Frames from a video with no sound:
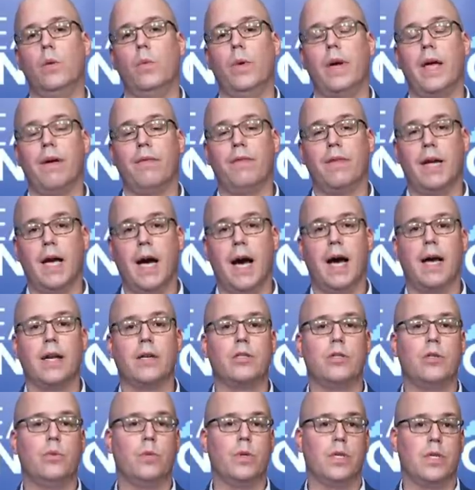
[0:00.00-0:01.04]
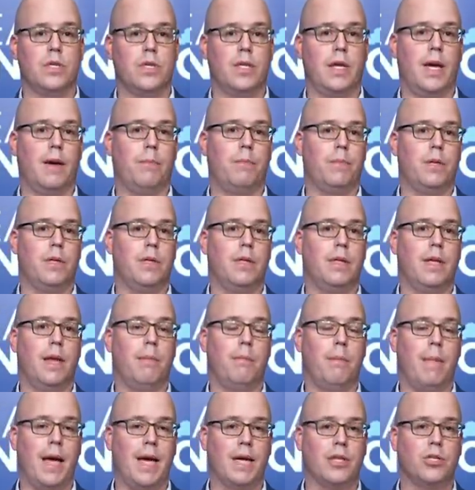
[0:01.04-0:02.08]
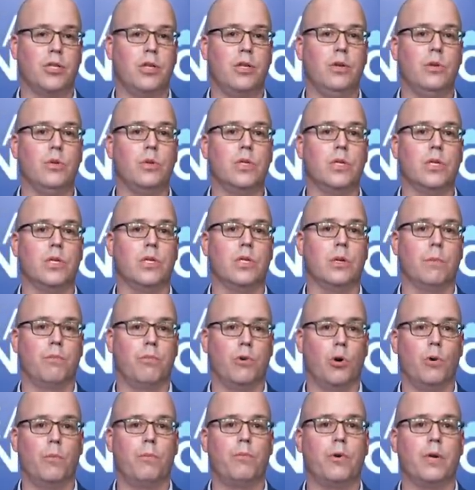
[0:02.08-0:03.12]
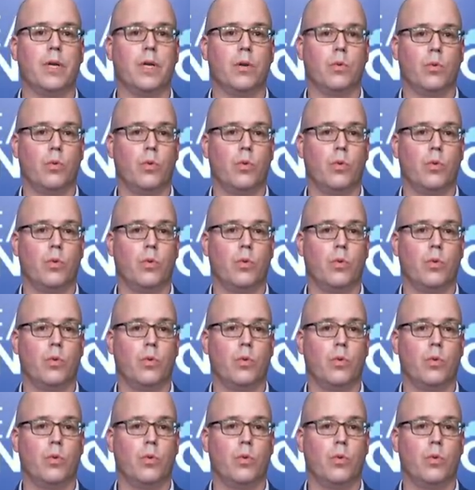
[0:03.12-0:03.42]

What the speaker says: we have got to accept that mask use is an appropriate,